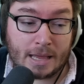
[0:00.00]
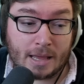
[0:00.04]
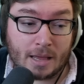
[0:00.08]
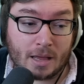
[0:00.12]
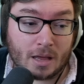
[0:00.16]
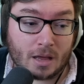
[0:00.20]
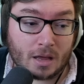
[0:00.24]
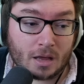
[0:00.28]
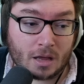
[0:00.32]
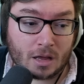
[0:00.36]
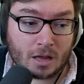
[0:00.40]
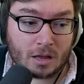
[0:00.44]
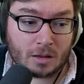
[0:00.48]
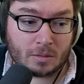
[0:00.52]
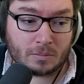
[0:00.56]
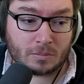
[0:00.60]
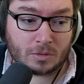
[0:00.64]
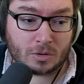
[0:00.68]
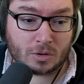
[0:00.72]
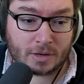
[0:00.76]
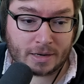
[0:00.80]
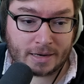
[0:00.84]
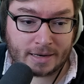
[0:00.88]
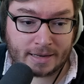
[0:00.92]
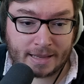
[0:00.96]
you're
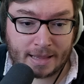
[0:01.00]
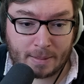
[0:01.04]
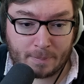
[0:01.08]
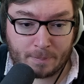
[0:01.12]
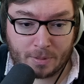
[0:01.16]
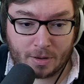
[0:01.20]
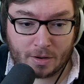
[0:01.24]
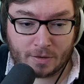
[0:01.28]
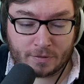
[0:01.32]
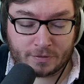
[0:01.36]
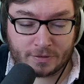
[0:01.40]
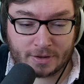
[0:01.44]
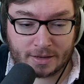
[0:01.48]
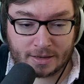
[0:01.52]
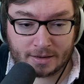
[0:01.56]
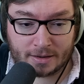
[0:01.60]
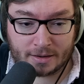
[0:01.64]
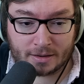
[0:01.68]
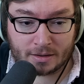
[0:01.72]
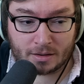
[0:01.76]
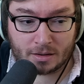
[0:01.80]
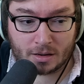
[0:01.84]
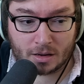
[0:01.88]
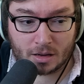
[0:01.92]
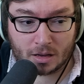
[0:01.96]
going to get buffed
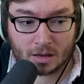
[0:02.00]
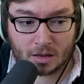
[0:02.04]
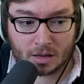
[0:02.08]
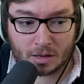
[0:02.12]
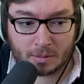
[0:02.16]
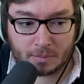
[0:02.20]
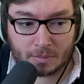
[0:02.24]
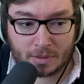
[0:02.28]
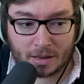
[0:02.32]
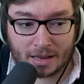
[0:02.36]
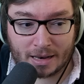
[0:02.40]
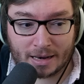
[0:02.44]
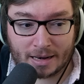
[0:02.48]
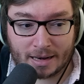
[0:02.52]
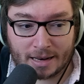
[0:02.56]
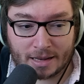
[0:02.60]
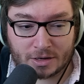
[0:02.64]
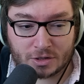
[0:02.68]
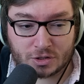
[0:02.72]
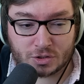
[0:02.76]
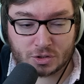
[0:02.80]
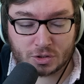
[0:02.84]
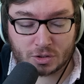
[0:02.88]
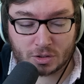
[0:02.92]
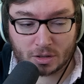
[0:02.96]
here
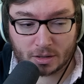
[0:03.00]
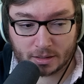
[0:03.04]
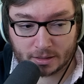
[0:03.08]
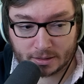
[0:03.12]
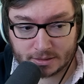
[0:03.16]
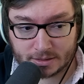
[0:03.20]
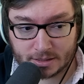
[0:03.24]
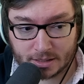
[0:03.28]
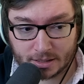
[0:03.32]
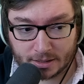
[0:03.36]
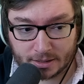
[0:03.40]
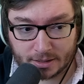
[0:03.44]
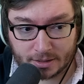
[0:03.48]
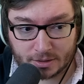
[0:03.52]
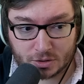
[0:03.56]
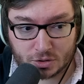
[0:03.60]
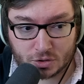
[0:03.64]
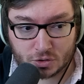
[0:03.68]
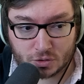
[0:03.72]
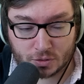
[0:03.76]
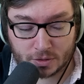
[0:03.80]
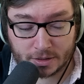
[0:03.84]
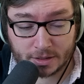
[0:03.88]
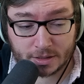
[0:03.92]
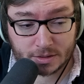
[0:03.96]
unless you like taking
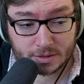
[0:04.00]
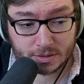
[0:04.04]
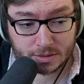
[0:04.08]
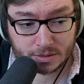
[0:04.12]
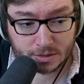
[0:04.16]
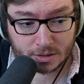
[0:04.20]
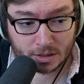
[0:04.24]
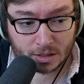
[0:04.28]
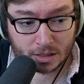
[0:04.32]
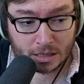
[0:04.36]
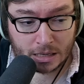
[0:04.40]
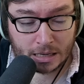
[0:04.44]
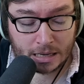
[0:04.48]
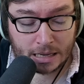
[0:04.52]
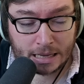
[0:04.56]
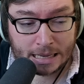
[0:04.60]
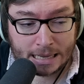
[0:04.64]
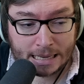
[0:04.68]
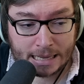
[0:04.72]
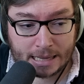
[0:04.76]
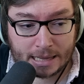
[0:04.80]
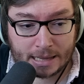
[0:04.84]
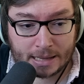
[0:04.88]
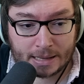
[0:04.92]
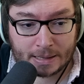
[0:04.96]
Shrillias.
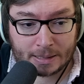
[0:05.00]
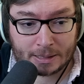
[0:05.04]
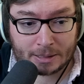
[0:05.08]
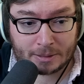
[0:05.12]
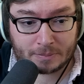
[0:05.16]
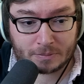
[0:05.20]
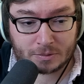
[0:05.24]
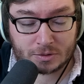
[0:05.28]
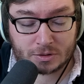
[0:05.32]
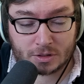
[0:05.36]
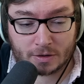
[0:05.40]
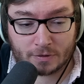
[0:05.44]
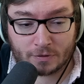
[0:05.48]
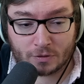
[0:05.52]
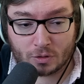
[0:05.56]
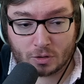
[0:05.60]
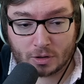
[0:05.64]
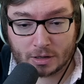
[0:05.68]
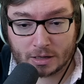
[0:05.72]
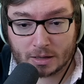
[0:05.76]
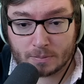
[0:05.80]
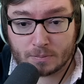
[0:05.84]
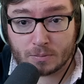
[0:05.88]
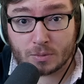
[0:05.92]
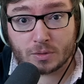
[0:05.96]
So if you're
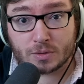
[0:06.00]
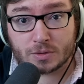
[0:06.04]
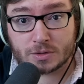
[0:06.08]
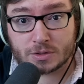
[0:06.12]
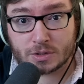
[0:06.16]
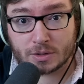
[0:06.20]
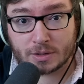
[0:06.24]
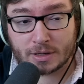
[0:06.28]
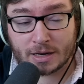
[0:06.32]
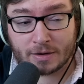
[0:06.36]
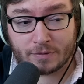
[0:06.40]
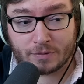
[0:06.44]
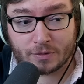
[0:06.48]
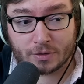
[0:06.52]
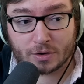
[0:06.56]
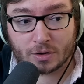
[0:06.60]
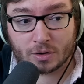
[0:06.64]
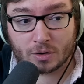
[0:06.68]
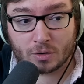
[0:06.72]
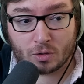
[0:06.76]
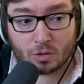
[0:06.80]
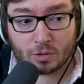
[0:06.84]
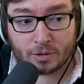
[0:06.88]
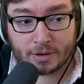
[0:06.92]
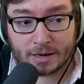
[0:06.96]
like a Moonstone
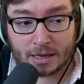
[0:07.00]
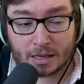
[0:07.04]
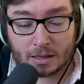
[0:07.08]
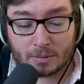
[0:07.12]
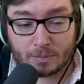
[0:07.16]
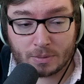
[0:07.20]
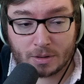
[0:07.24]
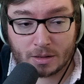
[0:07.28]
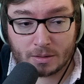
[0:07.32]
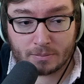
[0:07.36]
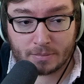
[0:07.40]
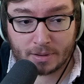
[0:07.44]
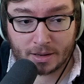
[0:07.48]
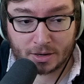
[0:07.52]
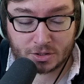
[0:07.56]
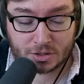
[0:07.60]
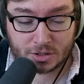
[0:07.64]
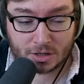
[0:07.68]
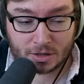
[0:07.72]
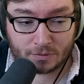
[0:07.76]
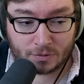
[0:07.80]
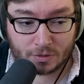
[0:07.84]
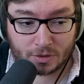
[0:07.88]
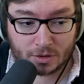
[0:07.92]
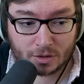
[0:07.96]
advocate or an AP mage
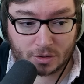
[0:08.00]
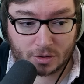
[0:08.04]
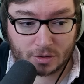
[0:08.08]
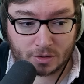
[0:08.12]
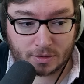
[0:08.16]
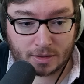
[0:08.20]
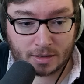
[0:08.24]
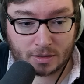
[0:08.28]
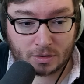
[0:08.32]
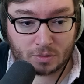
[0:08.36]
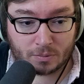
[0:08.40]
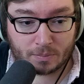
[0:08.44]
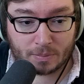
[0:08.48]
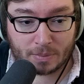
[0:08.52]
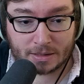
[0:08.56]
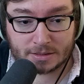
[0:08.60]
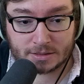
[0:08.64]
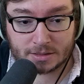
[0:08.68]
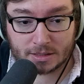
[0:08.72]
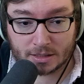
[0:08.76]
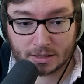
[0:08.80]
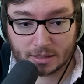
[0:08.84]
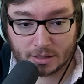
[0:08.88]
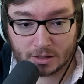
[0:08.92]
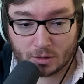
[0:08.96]
advocate, then you're
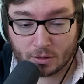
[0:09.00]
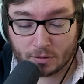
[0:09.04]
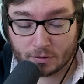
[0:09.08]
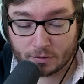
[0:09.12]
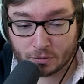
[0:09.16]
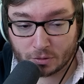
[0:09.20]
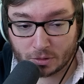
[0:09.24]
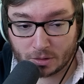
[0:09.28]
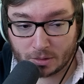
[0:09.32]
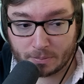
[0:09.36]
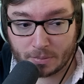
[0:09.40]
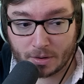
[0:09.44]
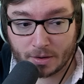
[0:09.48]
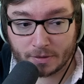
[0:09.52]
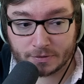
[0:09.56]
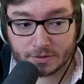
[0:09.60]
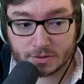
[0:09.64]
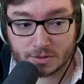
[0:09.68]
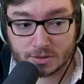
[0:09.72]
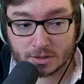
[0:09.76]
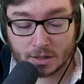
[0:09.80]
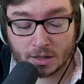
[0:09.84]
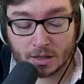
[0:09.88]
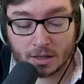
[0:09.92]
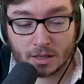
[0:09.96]
basically got 3
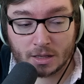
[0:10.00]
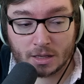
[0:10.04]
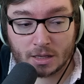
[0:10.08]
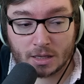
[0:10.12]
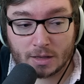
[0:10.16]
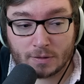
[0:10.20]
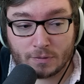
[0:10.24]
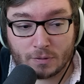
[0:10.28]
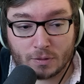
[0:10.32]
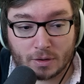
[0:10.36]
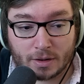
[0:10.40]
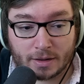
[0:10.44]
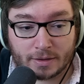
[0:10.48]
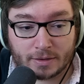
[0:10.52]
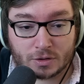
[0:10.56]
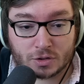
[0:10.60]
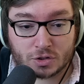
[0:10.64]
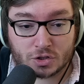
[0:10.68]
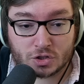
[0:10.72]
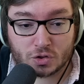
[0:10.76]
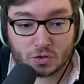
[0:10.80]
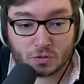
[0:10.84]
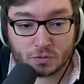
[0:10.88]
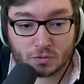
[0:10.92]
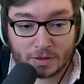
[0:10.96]
buffs. If you like the
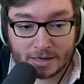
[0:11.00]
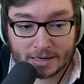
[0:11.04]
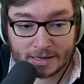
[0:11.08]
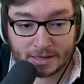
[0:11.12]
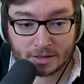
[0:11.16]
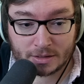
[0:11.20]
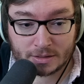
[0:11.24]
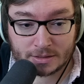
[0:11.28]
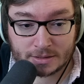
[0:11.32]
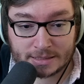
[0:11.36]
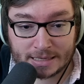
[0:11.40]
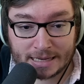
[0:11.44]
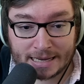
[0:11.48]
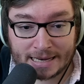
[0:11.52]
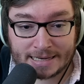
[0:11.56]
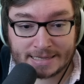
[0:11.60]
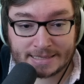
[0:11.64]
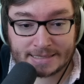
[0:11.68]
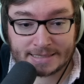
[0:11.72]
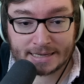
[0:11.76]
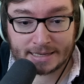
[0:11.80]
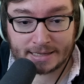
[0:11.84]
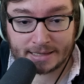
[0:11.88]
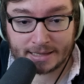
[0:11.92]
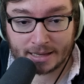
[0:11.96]
Shrillias, it
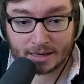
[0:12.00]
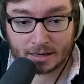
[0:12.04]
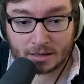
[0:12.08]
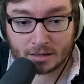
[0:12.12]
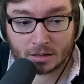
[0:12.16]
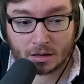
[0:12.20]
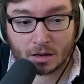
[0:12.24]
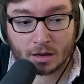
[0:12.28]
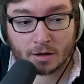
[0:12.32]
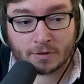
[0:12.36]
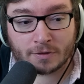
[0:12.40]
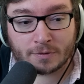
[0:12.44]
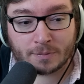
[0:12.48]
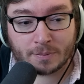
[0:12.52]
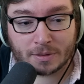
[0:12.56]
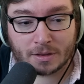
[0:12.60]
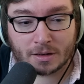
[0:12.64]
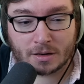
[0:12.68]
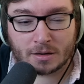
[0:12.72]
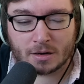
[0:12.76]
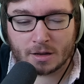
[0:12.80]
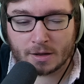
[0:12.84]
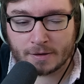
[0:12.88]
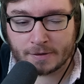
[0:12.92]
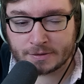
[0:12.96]
did get nerfed, but the
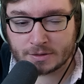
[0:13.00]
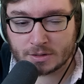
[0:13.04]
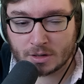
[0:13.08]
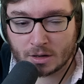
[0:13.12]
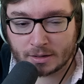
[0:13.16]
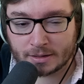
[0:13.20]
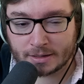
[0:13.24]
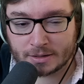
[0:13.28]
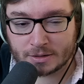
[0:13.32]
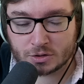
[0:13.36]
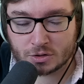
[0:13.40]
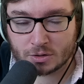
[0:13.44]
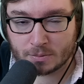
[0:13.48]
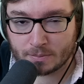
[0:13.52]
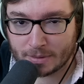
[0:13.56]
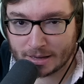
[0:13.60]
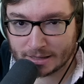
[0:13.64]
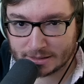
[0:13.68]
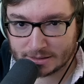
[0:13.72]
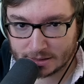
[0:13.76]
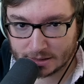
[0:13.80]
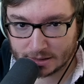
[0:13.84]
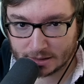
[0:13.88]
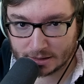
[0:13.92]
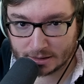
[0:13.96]
nerfs aren't as
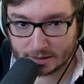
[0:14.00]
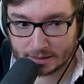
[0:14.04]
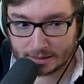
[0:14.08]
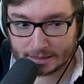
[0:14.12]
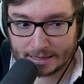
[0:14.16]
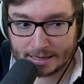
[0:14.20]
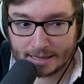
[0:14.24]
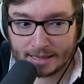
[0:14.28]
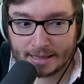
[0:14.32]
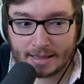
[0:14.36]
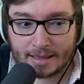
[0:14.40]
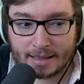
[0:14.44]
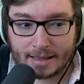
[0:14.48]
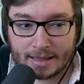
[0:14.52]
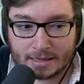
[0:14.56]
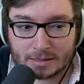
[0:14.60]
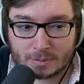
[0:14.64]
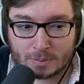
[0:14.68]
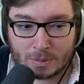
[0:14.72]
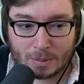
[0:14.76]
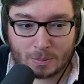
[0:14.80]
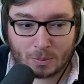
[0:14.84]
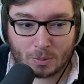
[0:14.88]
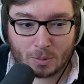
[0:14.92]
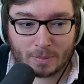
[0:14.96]
dramatic as
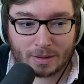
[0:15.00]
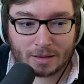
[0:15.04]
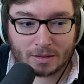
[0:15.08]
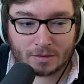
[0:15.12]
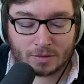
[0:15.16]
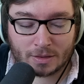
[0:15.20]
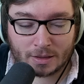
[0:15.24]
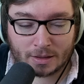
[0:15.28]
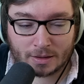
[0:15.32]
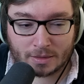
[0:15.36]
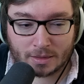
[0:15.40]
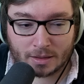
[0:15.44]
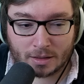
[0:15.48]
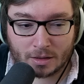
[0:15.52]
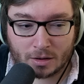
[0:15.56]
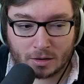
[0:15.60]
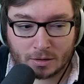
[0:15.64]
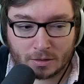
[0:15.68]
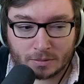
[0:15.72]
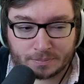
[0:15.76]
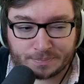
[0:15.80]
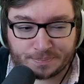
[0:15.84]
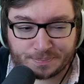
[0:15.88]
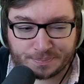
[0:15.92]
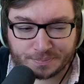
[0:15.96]
people may think they
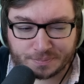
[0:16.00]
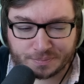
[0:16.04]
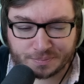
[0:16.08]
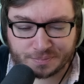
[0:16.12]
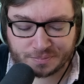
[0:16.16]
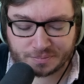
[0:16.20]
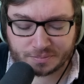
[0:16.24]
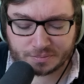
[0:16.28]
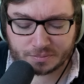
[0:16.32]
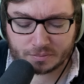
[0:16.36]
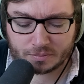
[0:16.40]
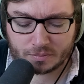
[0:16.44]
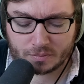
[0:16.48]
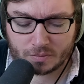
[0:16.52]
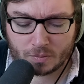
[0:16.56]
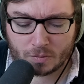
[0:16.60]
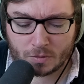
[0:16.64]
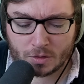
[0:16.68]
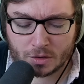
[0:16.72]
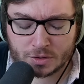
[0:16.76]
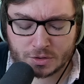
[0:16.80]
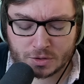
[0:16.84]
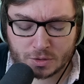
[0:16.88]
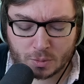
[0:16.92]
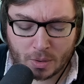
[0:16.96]
are.
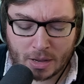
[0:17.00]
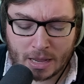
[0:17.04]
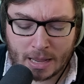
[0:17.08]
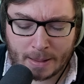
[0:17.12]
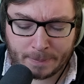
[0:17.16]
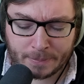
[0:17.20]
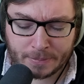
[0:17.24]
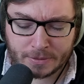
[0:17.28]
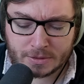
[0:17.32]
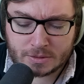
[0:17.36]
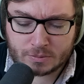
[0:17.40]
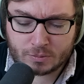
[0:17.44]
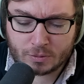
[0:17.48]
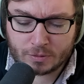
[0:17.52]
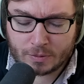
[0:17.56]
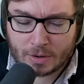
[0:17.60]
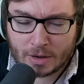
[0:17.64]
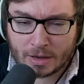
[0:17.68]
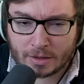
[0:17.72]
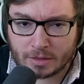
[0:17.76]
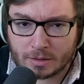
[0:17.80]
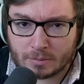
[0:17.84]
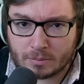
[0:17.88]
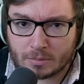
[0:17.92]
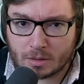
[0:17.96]
So what happens
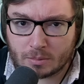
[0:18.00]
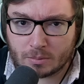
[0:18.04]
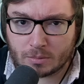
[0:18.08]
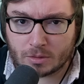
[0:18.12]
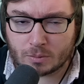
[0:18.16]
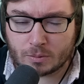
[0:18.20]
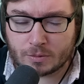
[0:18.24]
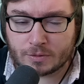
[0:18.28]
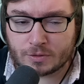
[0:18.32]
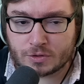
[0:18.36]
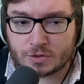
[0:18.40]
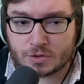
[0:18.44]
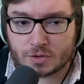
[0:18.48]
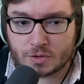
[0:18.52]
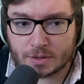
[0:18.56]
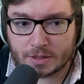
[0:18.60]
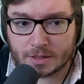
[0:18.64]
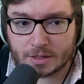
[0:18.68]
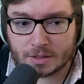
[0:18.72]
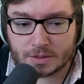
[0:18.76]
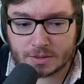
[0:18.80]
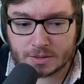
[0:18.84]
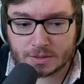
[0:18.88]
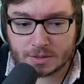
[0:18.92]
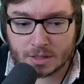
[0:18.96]
at the moment with
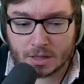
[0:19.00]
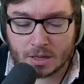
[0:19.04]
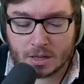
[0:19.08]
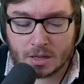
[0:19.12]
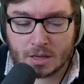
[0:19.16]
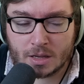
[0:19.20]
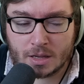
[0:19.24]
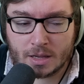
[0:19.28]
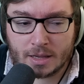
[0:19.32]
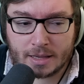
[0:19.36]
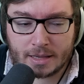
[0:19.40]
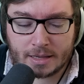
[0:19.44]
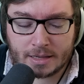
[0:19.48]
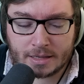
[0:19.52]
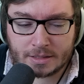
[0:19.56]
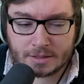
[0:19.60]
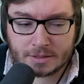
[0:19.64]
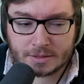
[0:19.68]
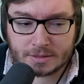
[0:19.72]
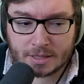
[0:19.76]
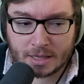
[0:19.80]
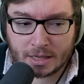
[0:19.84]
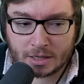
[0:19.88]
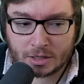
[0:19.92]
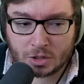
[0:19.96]
Shrillias
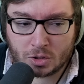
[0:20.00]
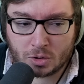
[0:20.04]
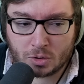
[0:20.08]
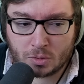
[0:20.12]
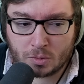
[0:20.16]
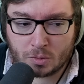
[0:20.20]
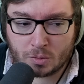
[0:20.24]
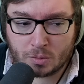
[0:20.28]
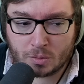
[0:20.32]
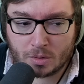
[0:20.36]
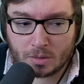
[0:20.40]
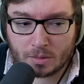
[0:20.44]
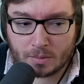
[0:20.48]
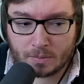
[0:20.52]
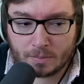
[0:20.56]
is that you